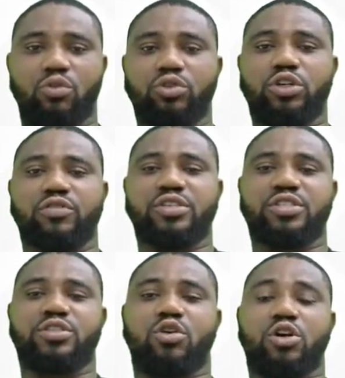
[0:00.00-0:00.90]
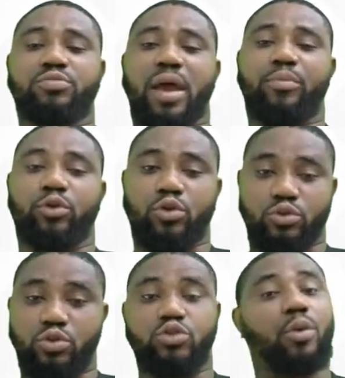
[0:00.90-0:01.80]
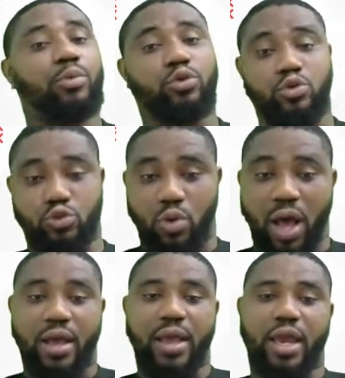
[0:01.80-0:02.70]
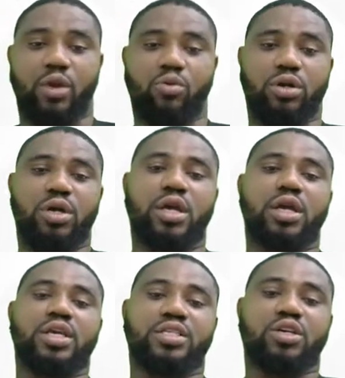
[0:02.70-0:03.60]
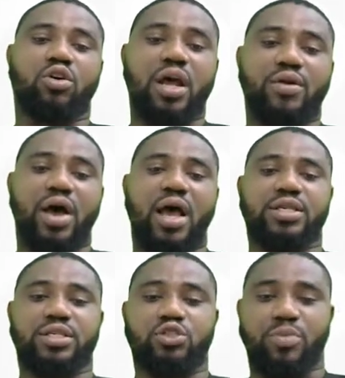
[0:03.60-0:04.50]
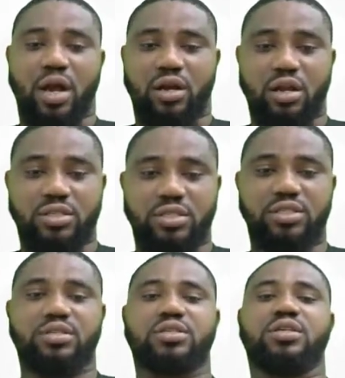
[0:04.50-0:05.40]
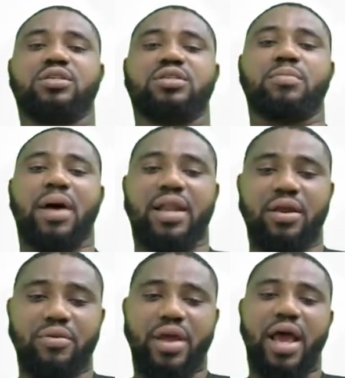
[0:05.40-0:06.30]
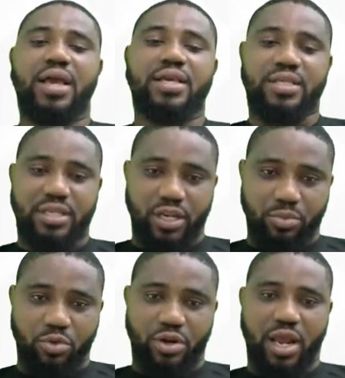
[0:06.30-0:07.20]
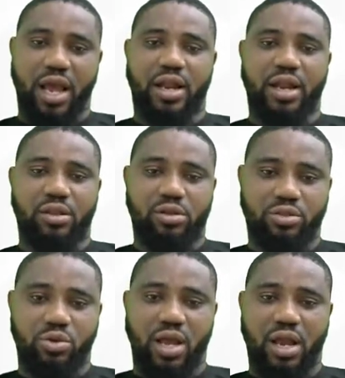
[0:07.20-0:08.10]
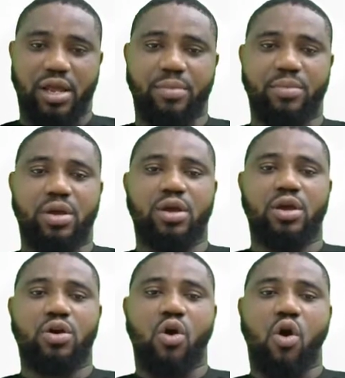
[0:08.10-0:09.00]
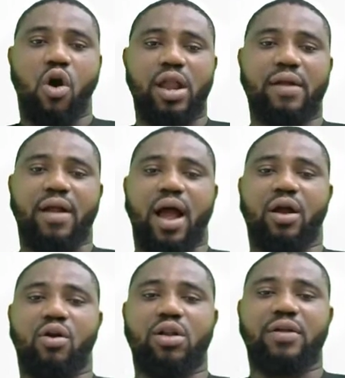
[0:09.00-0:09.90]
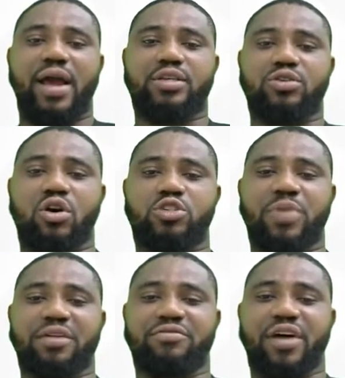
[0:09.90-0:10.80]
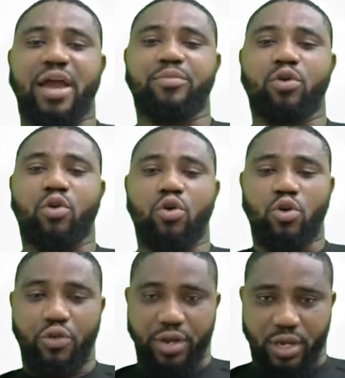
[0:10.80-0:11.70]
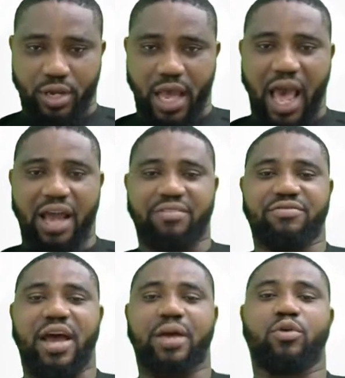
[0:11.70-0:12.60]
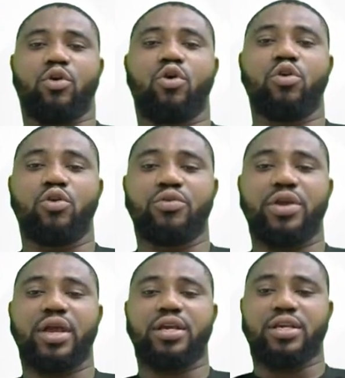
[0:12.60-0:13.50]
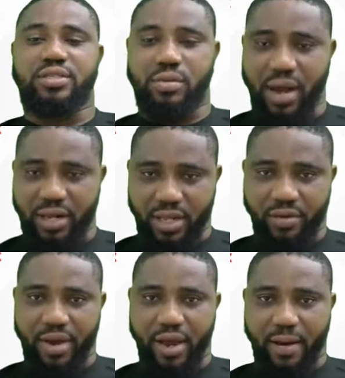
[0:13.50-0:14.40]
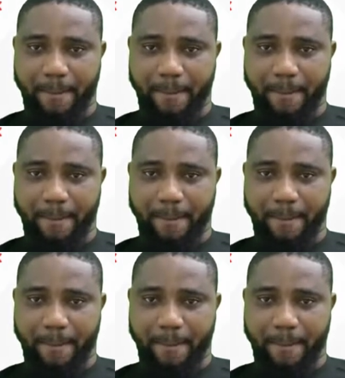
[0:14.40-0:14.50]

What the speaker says: Which of these is caused by protozoans or protozoa? Anyone? Is it cholera? Is it tuberculosis? Is it malaria? Is it pneumonia? Let us look at them. Cholera. Cholera is caused by Vibrio cholerae, and Vibrio cholerae is a bacteria.